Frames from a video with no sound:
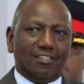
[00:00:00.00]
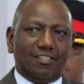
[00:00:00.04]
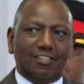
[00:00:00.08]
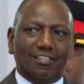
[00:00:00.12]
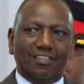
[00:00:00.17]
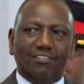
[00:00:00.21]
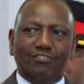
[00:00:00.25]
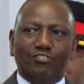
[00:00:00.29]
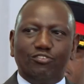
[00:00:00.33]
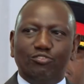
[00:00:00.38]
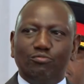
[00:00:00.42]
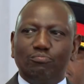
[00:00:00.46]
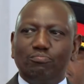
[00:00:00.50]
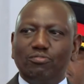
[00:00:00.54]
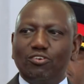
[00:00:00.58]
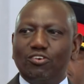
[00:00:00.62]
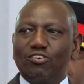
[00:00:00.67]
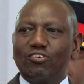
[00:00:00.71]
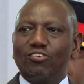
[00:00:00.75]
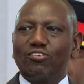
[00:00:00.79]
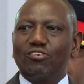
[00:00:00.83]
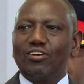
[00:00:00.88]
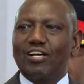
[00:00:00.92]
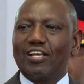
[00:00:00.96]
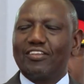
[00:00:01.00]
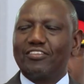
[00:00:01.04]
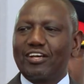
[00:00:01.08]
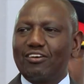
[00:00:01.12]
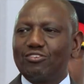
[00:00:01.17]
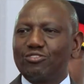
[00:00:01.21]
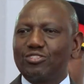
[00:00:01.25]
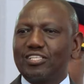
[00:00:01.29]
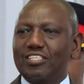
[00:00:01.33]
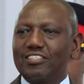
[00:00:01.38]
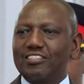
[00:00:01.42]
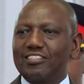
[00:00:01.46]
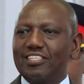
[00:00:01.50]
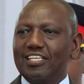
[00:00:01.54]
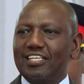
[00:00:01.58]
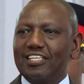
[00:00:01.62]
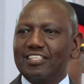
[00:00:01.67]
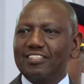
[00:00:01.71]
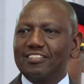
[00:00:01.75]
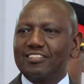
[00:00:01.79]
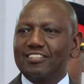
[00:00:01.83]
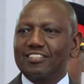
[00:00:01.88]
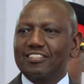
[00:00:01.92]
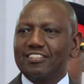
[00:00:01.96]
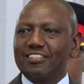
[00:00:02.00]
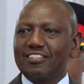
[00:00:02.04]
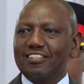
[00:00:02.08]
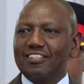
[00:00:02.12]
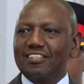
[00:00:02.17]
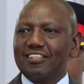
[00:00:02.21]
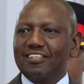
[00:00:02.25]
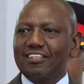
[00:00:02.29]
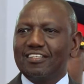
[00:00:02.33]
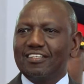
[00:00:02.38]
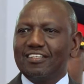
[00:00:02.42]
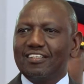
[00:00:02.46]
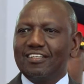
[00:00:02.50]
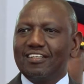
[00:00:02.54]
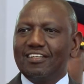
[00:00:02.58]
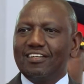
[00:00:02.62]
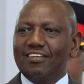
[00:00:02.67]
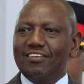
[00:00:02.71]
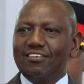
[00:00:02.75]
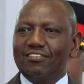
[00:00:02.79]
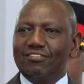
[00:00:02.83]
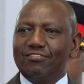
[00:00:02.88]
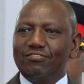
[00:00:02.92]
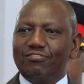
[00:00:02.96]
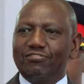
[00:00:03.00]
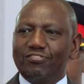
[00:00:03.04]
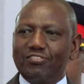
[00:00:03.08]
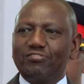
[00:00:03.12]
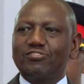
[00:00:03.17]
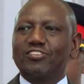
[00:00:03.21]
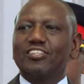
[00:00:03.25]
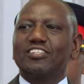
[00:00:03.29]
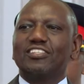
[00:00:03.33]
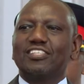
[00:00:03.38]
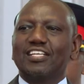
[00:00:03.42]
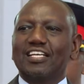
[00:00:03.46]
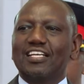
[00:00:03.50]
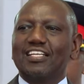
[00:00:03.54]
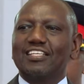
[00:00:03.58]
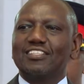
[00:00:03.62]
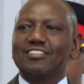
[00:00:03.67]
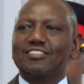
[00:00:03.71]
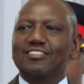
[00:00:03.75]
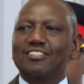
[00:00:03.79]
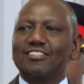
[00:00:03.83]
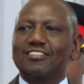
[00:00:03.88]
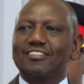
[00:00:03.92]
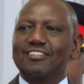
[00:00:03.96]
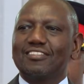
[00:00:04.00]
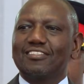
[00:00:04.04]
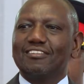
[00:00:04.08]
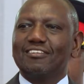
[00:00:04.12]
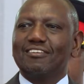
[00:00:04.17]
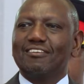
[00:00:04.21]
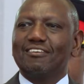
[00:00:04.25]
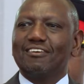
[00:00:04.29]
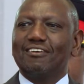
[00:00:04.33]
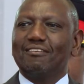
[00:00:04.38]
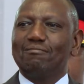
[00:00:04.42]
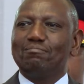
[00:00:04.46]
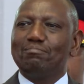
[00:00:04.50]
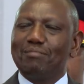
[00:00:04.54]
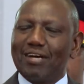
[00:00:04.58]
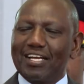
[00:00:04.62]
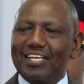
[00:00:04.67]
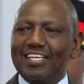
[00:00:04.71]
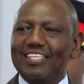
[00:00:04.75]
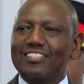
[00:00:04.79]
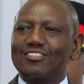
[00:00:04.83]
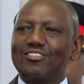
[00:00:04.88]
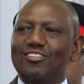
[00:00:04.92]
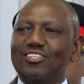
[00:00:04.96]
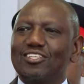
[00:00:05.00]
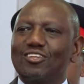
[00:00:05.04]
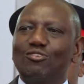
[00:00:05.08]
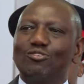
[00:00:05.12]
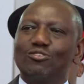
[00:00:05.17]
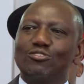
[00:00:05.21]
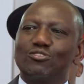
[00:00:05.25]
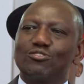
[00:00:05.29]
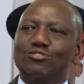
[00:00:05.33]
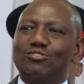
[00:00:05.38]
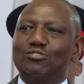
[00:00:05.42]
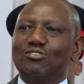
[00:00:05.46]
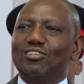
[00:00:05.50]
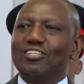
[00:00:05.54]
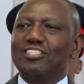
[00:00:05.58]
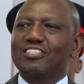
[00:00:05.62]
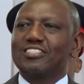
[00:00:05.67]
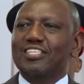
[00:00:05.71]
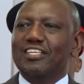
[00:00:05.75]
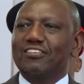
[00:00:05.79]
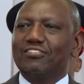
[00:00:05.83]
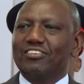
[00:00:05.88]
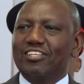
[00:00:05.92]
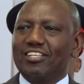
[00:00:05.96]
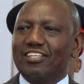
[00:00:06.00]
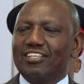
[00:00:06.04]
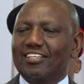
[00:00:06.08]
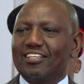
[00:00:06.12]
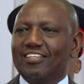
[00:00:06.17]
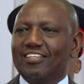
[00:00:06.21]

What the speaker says: If you borrow 1,000 shillings, 50 shillings mandatory goes to your saving.